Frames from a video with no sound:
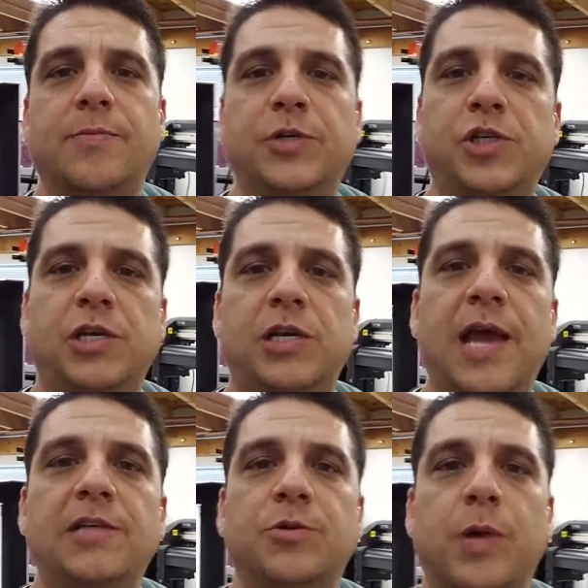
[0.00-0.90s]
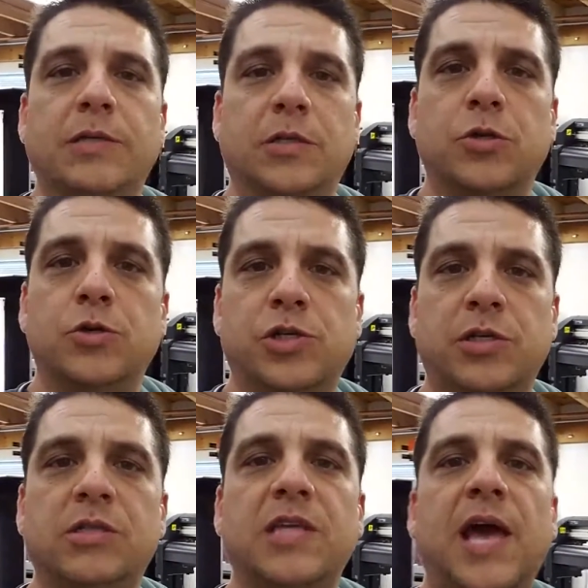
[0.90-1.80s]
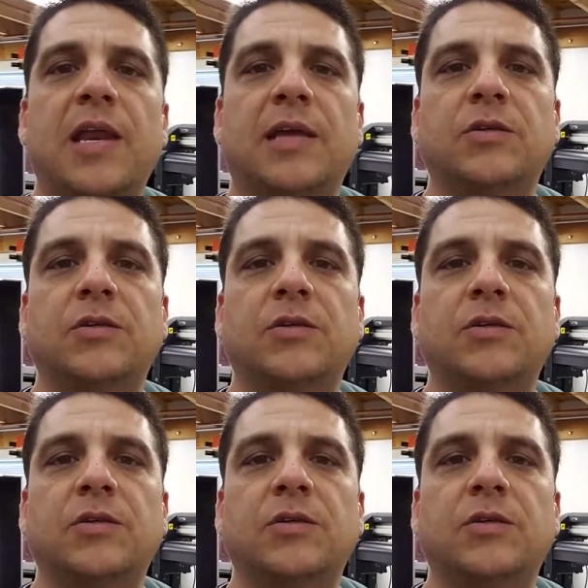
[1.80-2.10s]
The machine has a resolution setting,